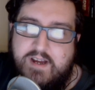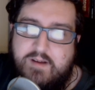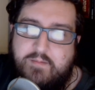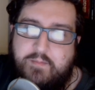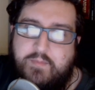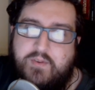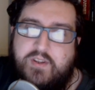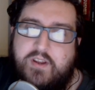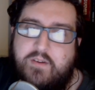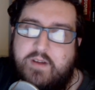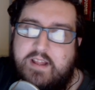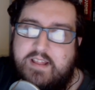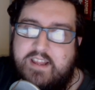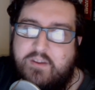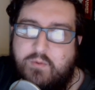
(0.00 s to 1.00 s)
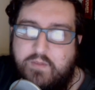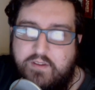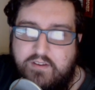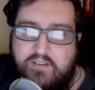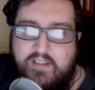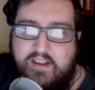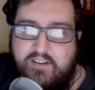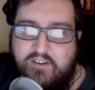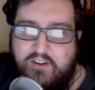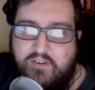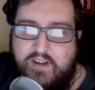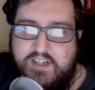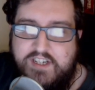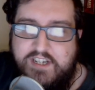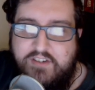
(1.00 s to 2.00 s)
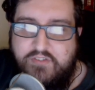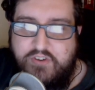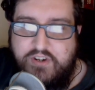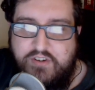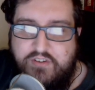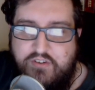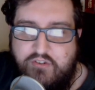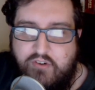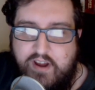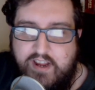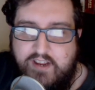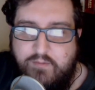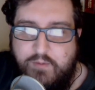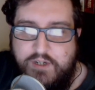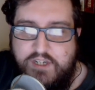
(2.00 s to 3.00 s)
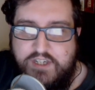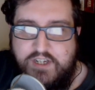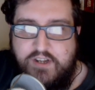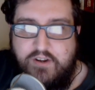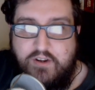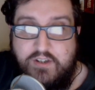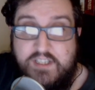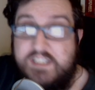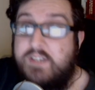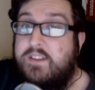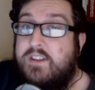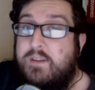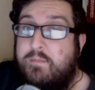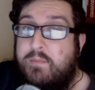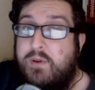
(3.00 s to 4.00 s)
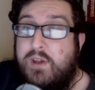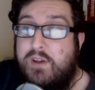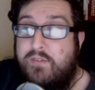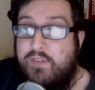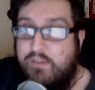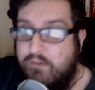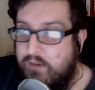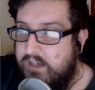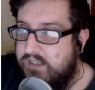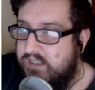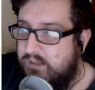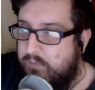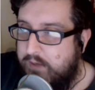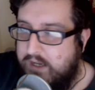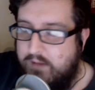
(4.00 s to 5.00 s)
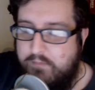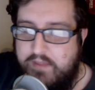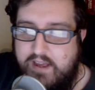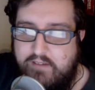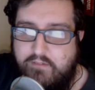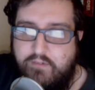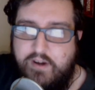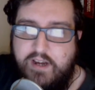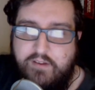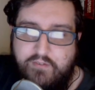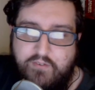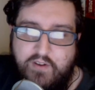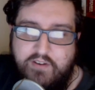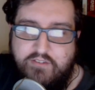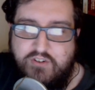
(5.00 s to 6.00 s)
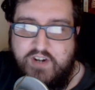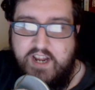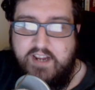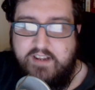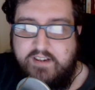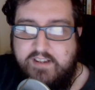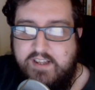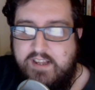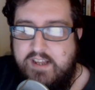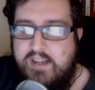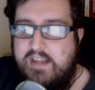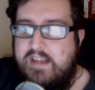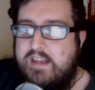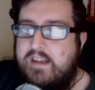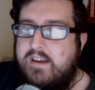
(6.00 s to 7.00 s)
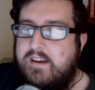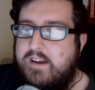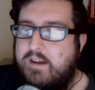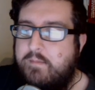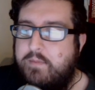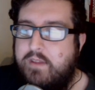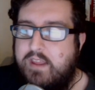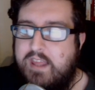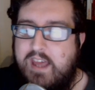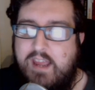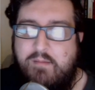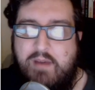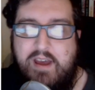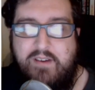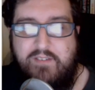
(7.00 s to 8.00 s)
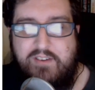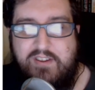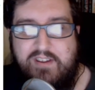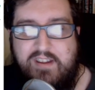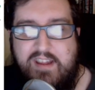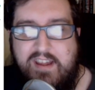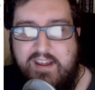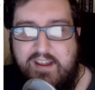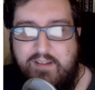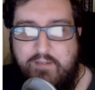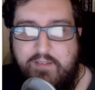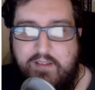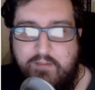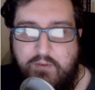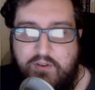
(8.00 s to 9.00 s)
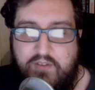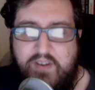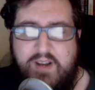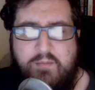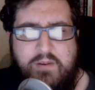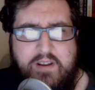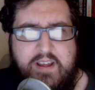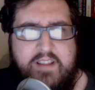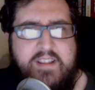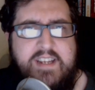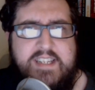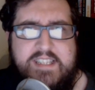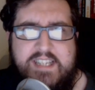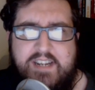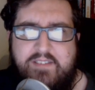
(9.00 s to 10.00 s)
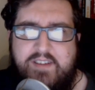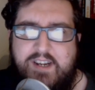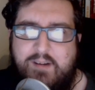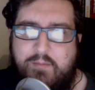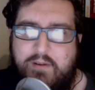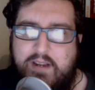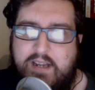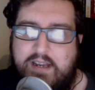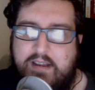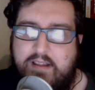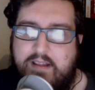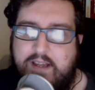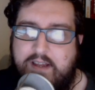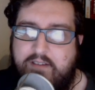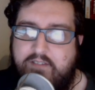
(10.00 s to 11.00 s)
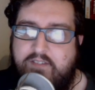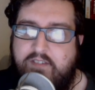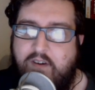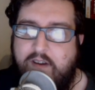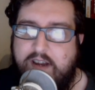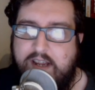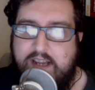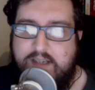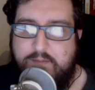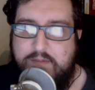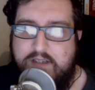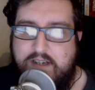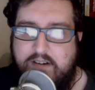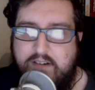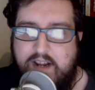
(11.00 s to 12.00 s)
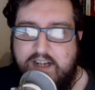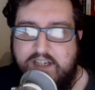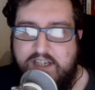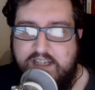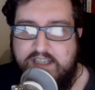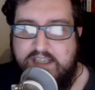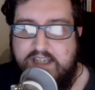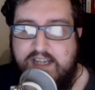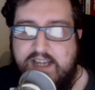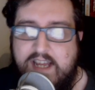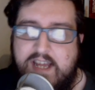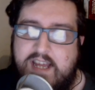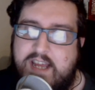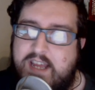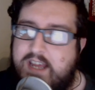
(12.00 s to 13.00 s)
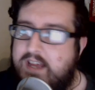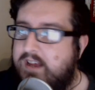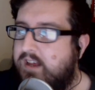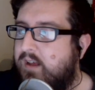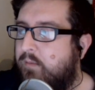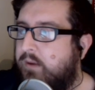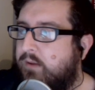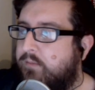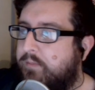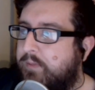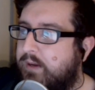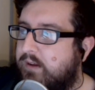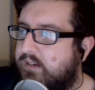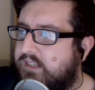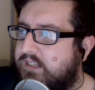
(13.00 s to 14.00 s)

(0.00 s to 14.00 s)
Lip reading: So in this one, they start to actually introduce a dragon, which is Urgos. So that's a perfect reason to pick up that really fun dragon that came out, that was available. I think it's still available in Finecast material, actually, isn't it? But it would be nice